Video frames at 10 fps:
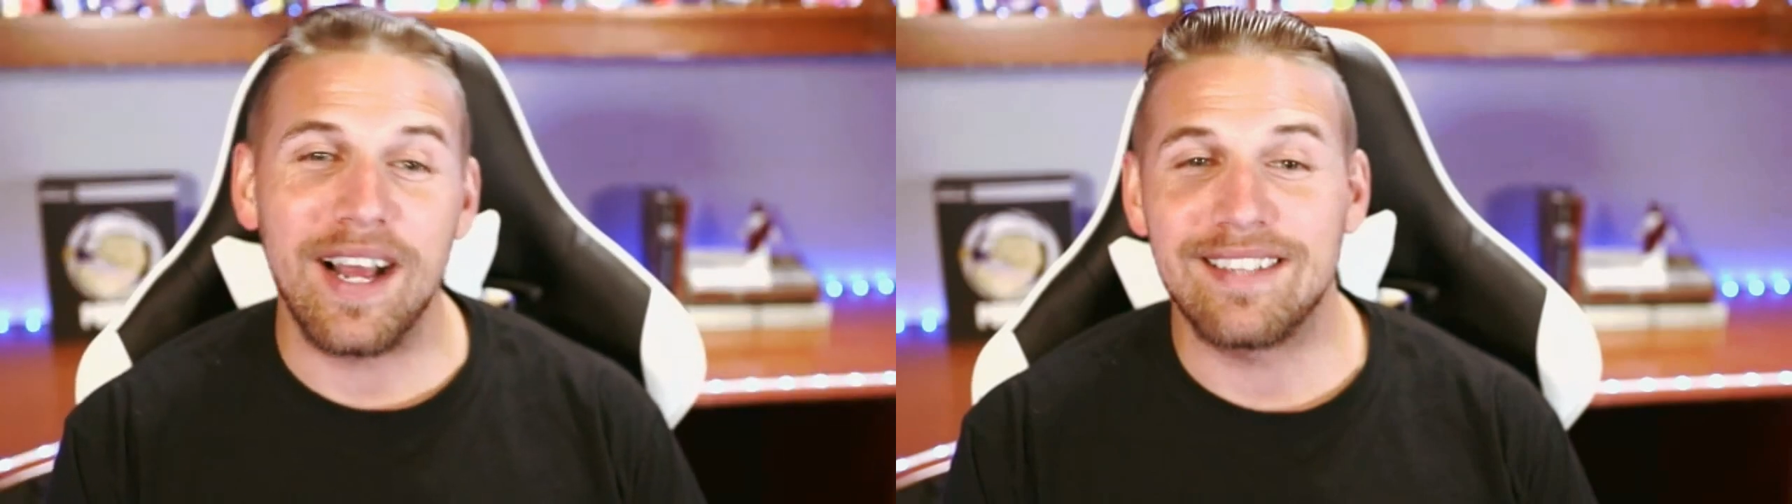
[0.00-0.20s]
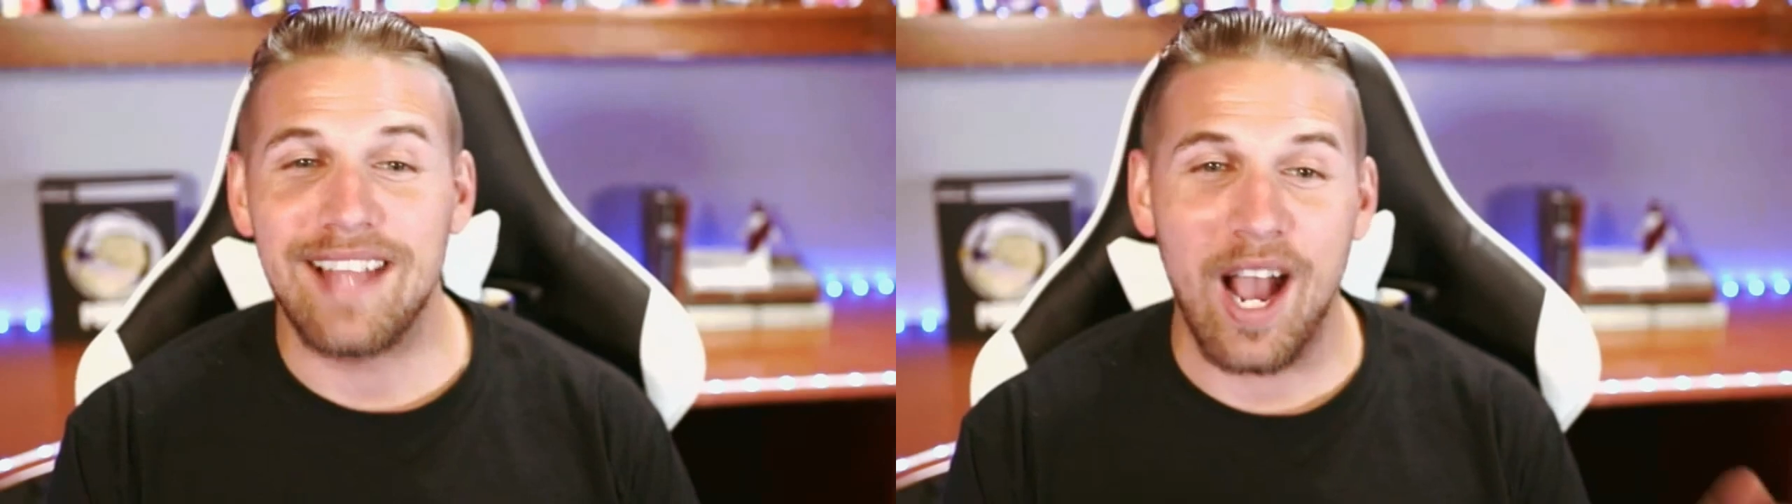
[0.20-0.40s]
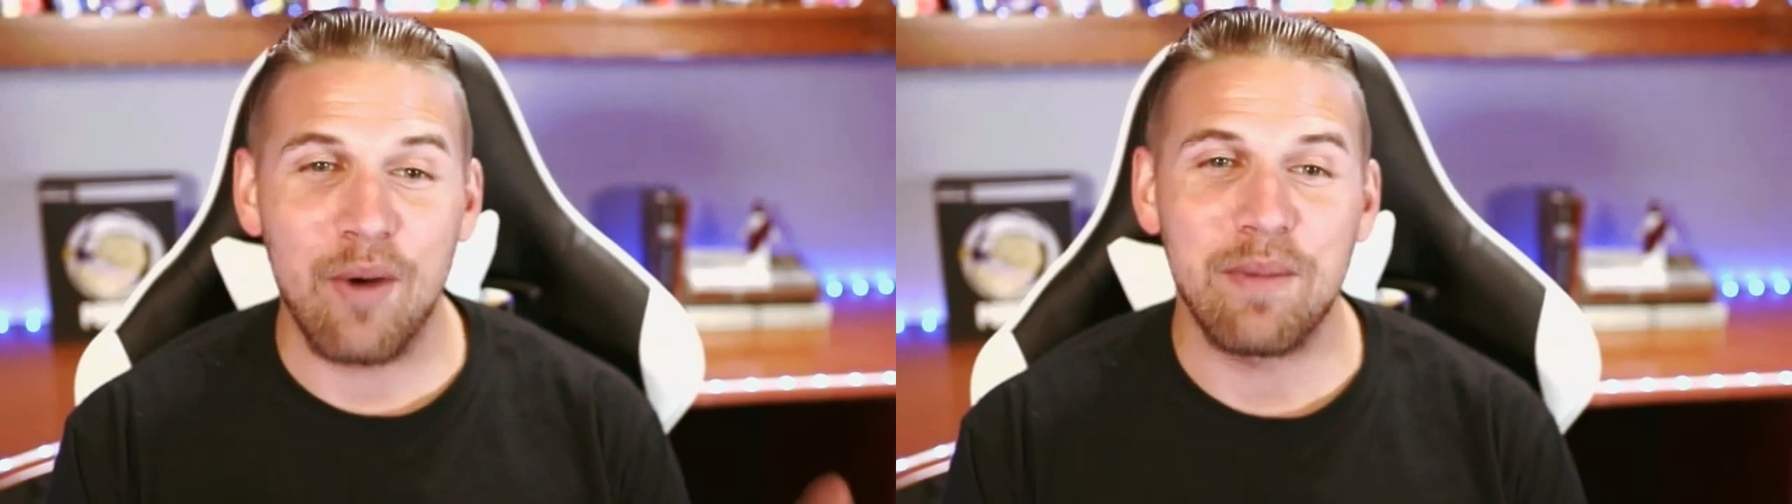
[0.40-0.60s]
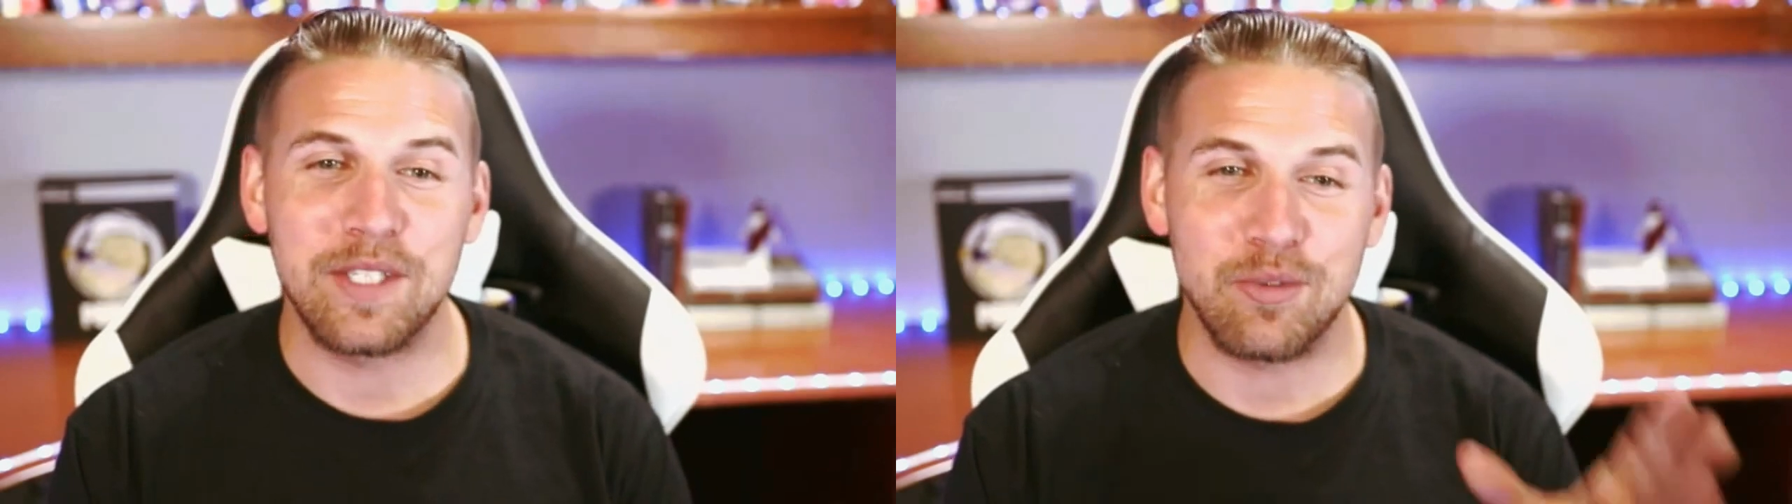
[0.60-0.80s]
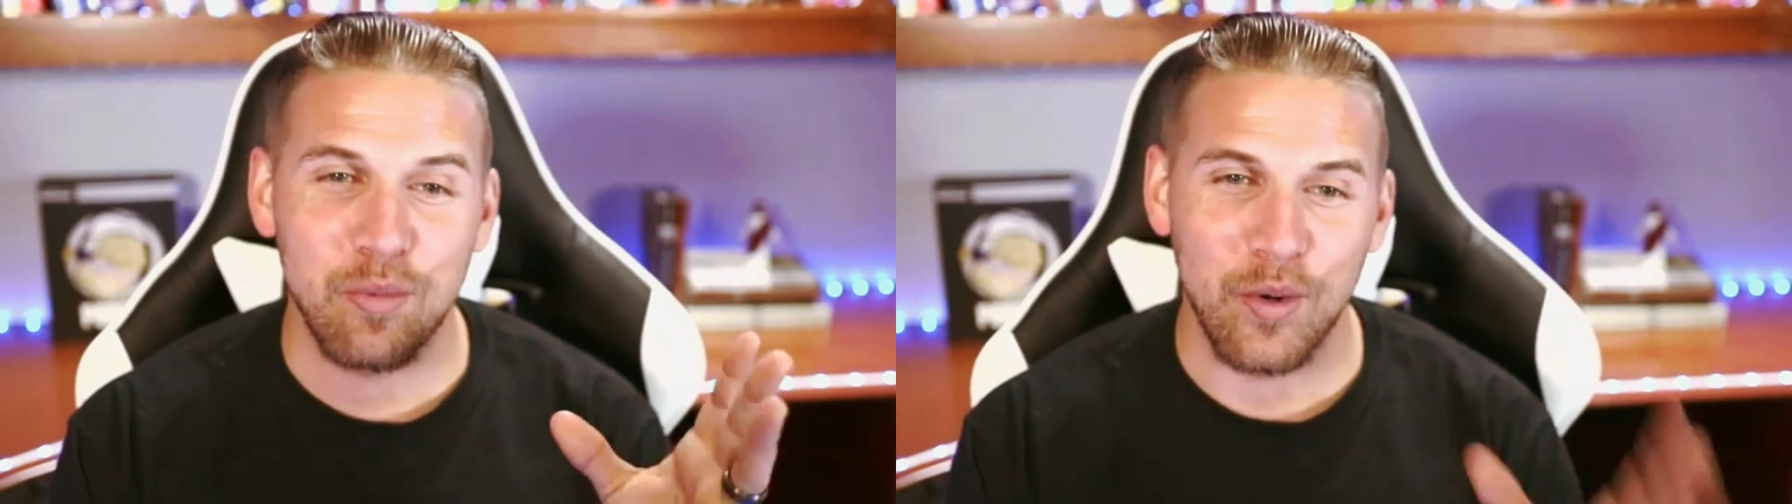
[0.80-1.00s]
how much
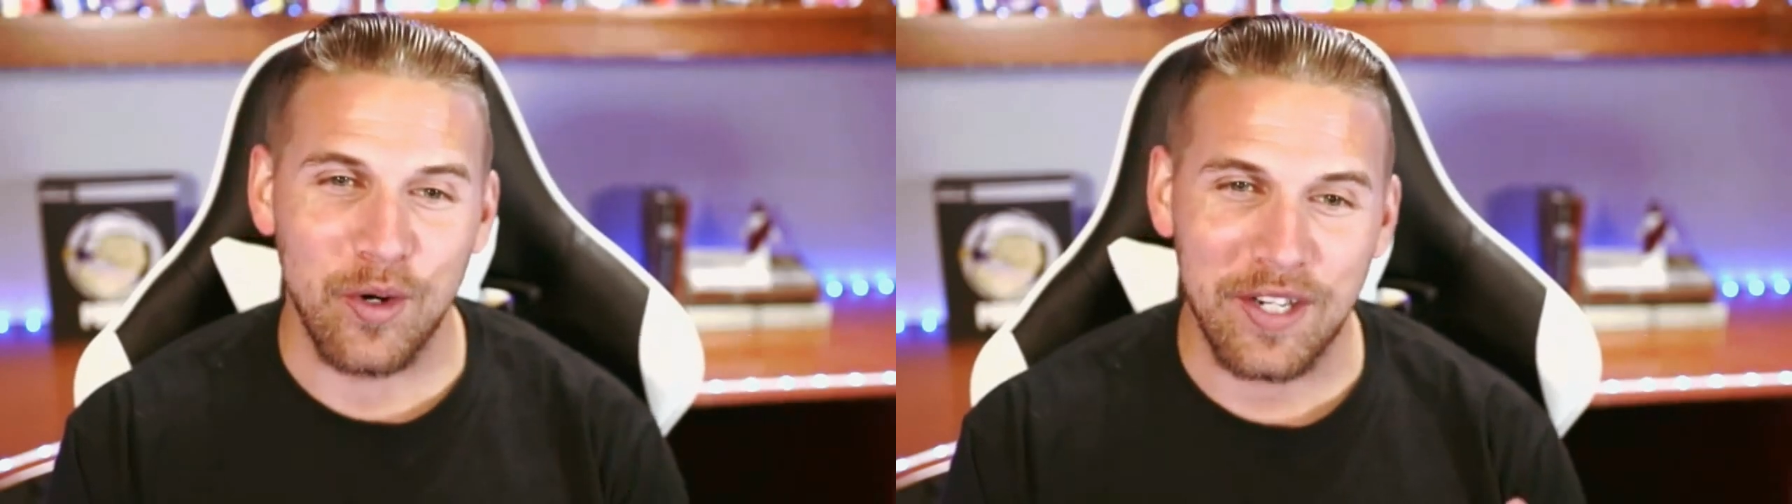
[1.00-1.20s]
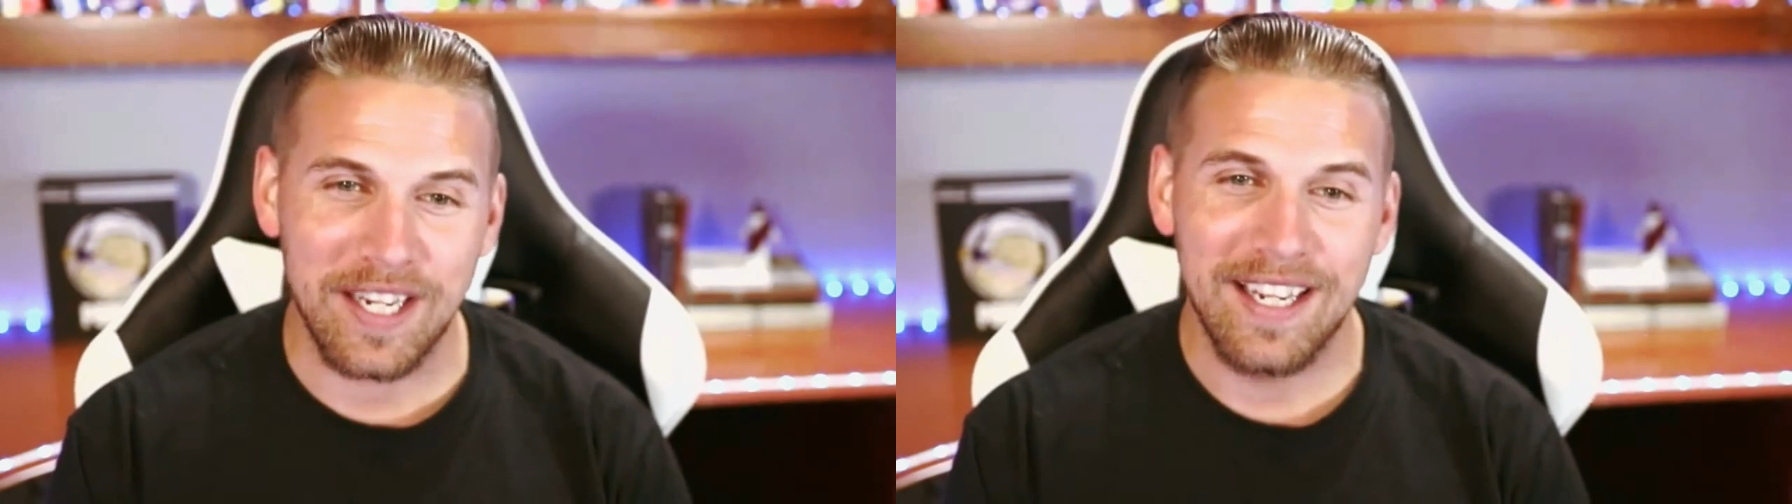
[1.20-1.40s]
work